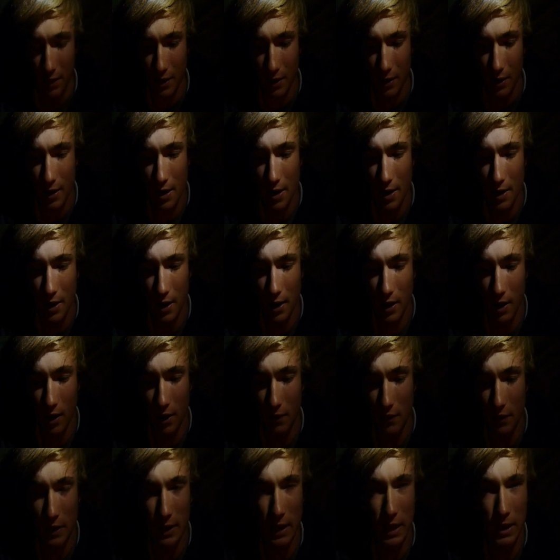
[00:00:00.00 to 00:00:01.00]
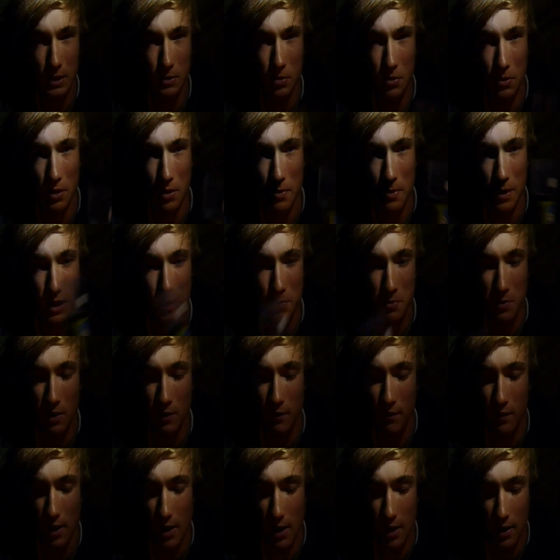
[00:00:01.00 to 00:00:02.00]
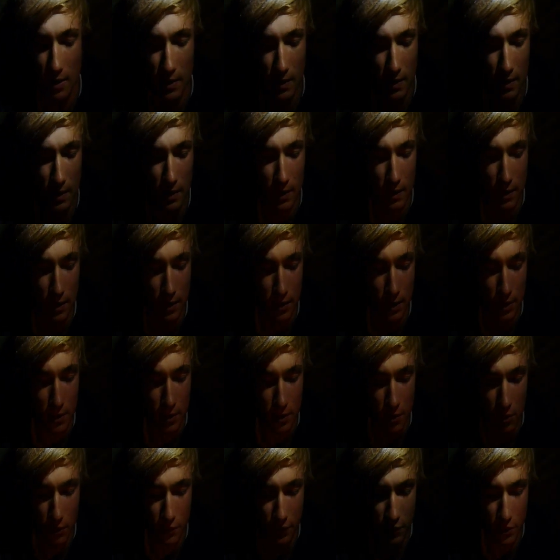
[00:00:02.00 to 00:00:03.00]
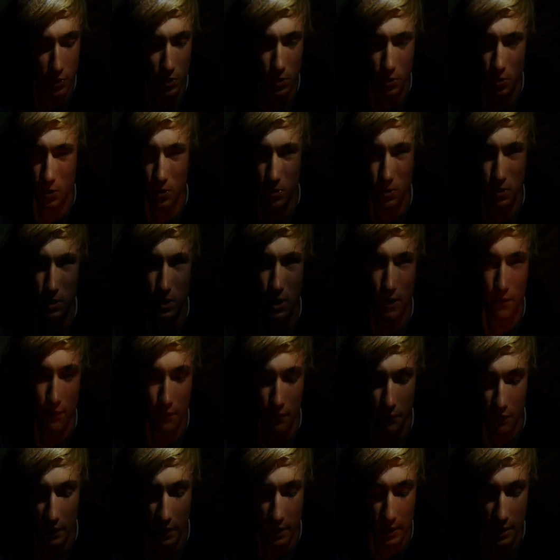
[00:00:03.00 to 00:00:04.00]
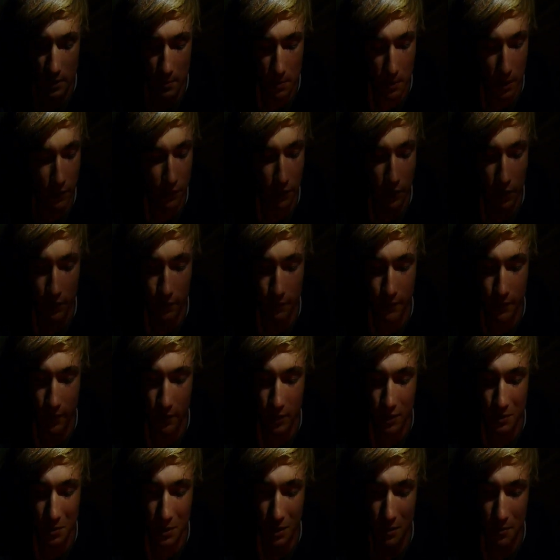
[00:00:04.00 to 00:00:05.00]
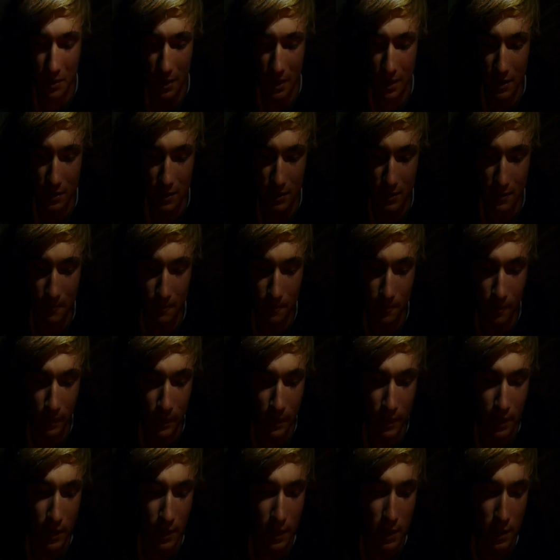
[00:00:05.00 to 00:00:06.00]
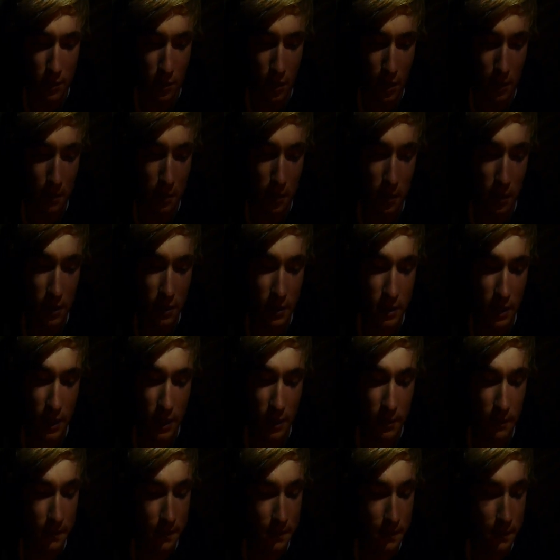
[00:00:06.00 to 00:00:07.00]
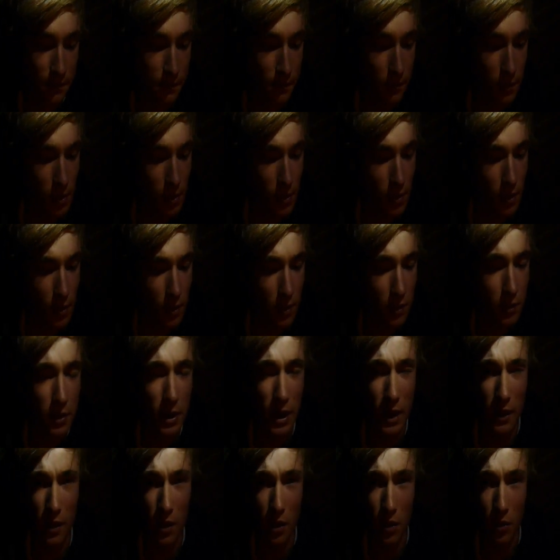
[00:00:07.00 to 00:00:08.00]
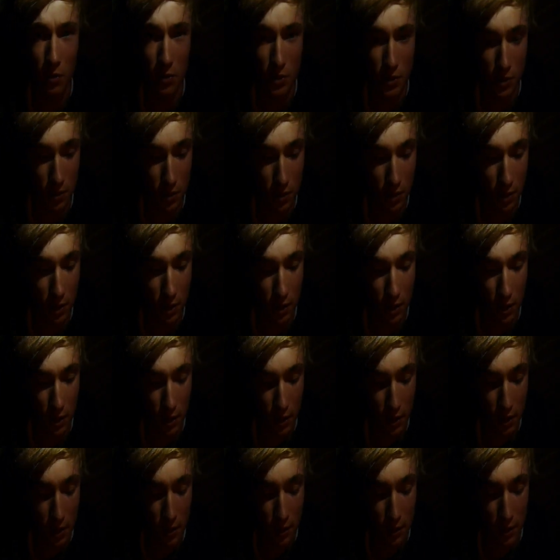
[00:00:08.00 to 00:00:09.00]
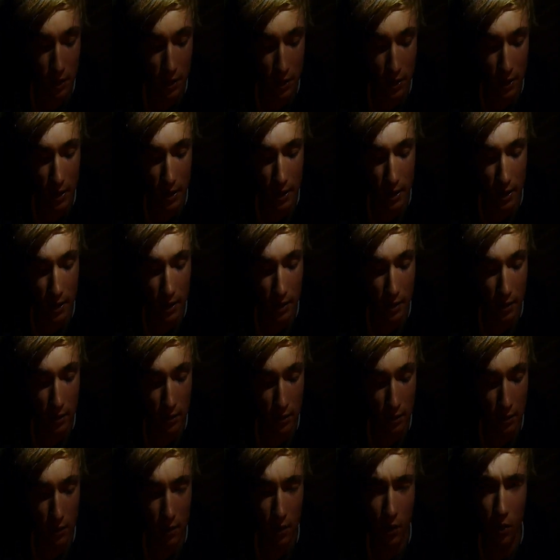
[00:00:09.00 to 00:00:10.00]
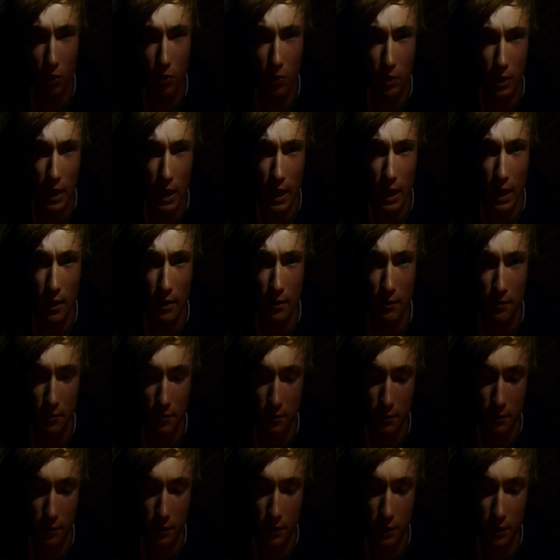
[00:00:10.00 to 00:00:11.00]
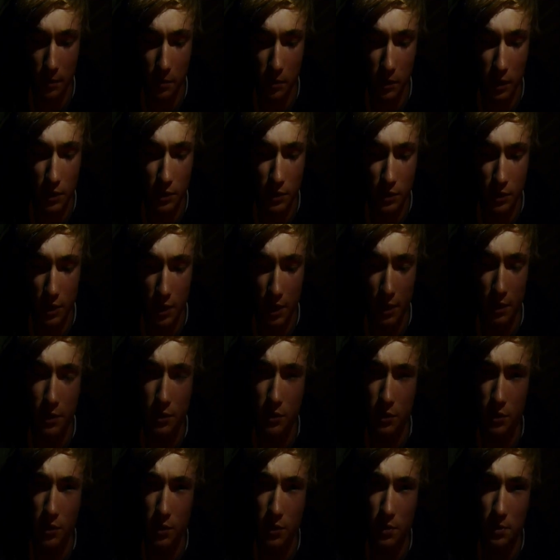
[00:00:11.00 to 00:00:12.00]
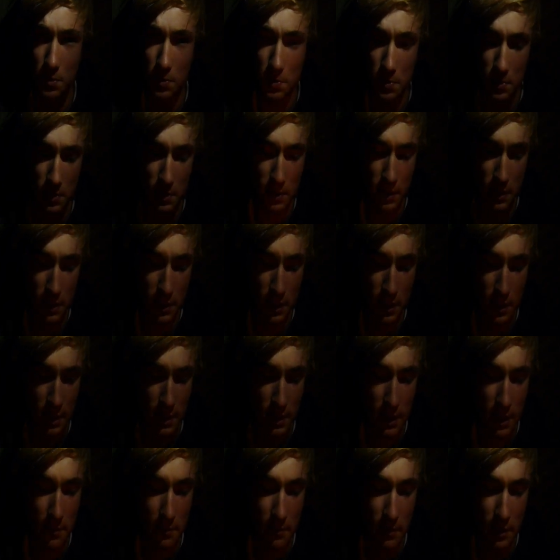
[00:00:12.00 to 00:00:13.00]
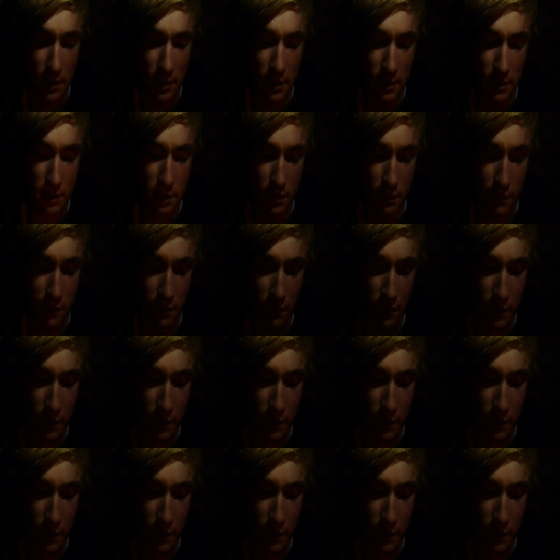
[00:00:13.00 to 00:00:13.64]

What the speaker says: And I think that's probably the best PVA. I've used all sorts of different things, but I find Fox to be the best. It's quite pricey. You can get the whole sort of the whole kit with the plunger, the tube, and 10 metres of